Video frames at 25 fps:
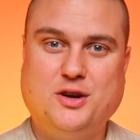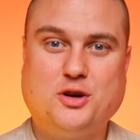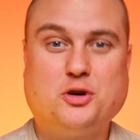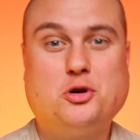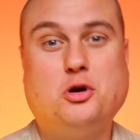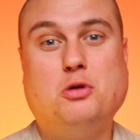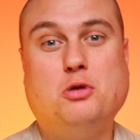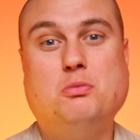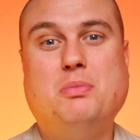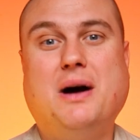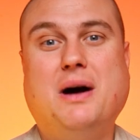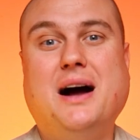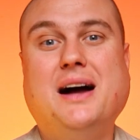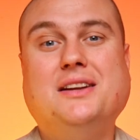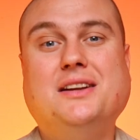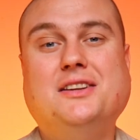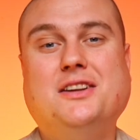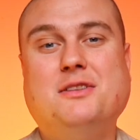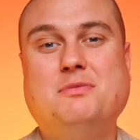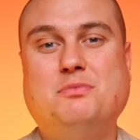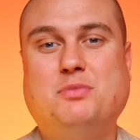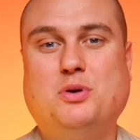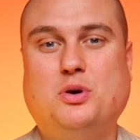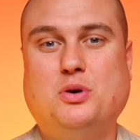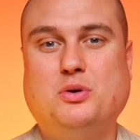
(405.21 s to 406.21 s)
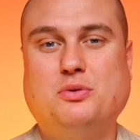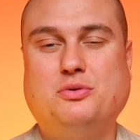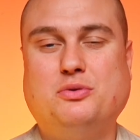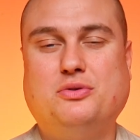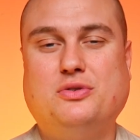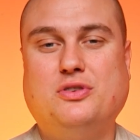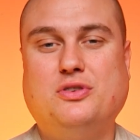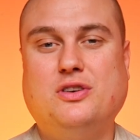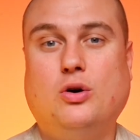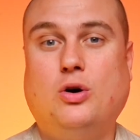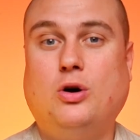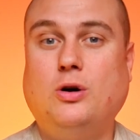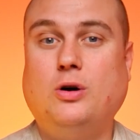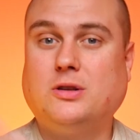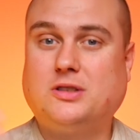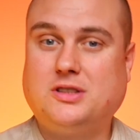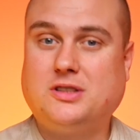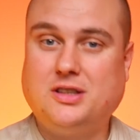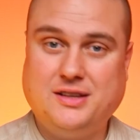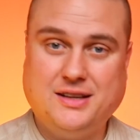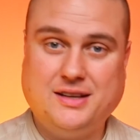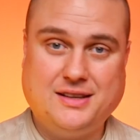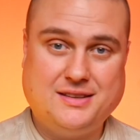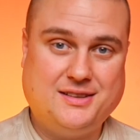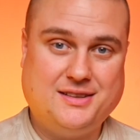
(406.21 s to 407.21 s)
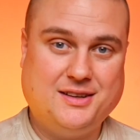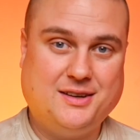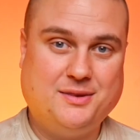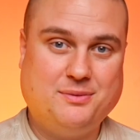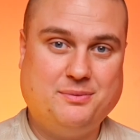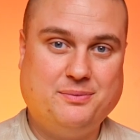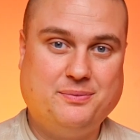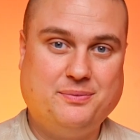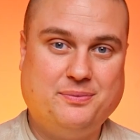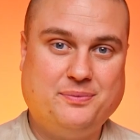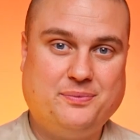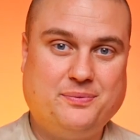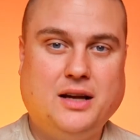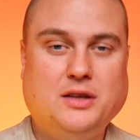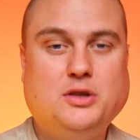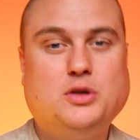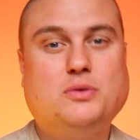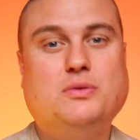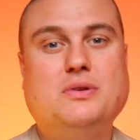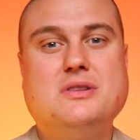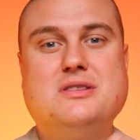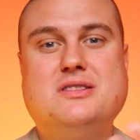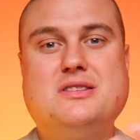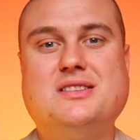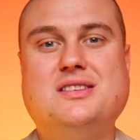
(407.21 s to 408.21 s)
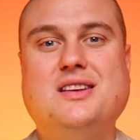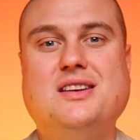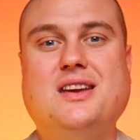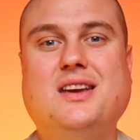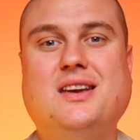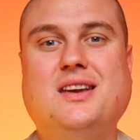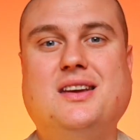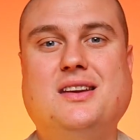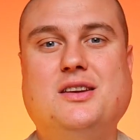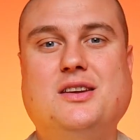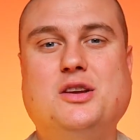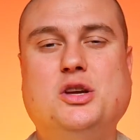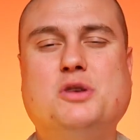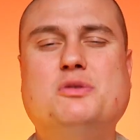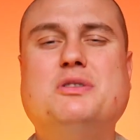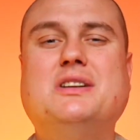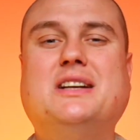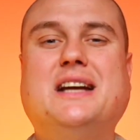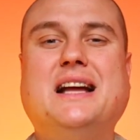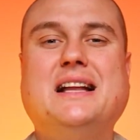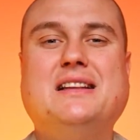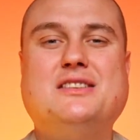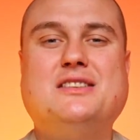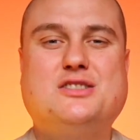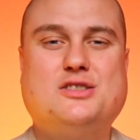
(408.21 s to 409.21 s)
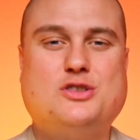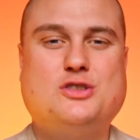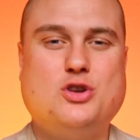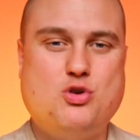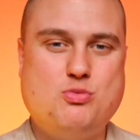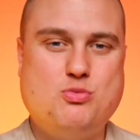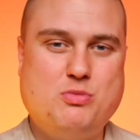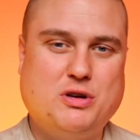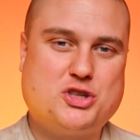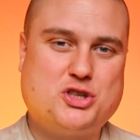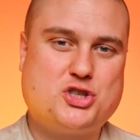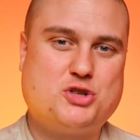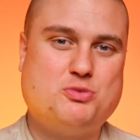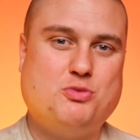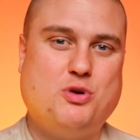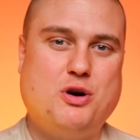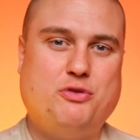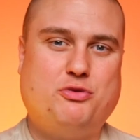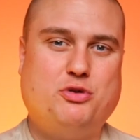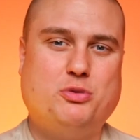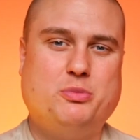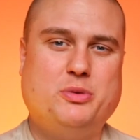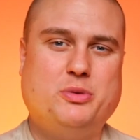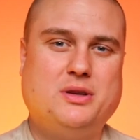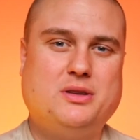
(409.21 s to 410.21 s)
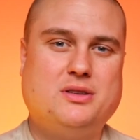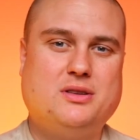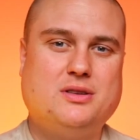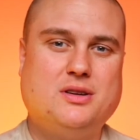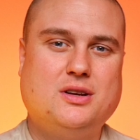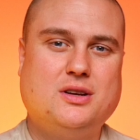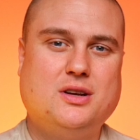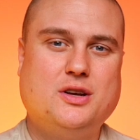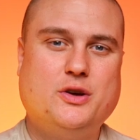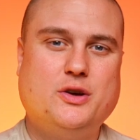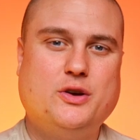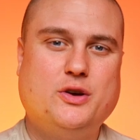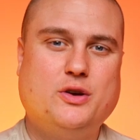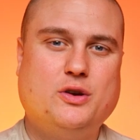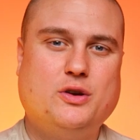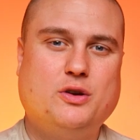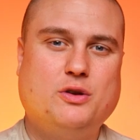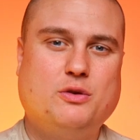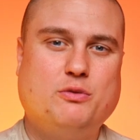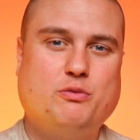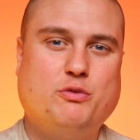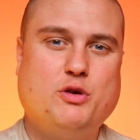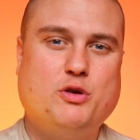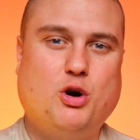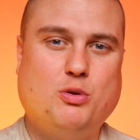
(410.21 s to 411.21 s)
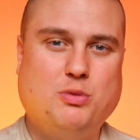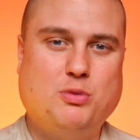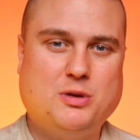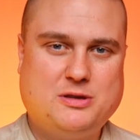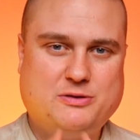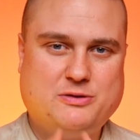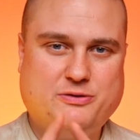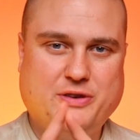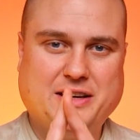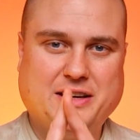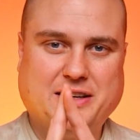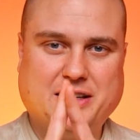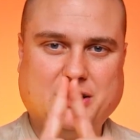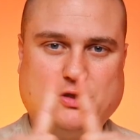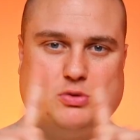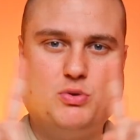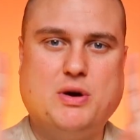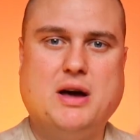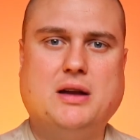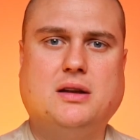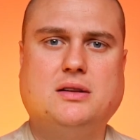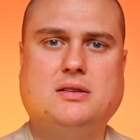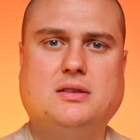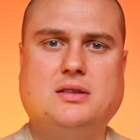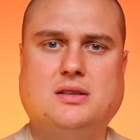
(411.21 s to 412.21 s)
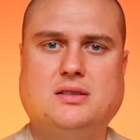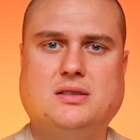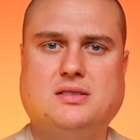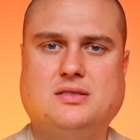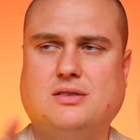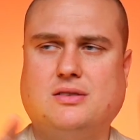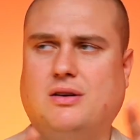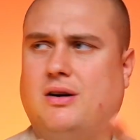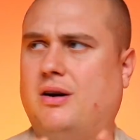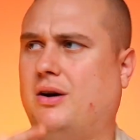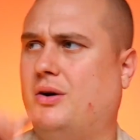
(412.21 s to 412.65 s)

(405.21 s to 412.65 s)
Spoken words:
Combine them both, alternate them, and you will see, you will gain so much more from it. We always think in dualities,